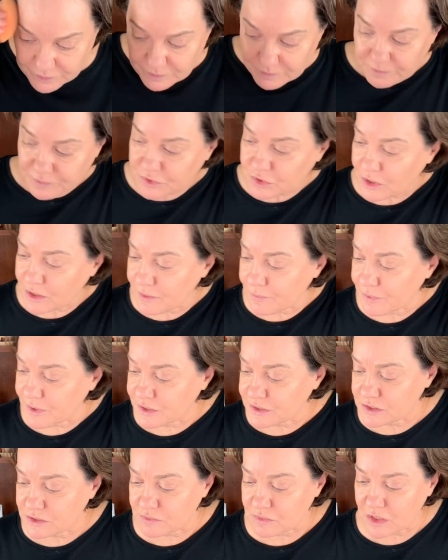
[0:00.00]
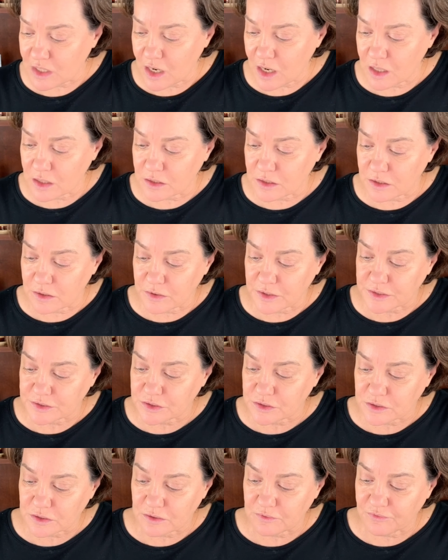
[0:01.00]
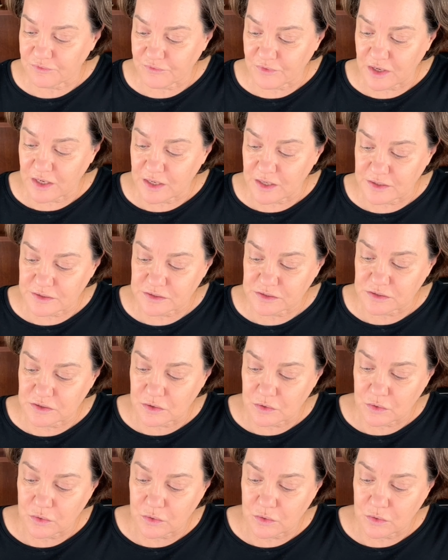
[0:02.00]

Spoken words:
try to bring some color into the face.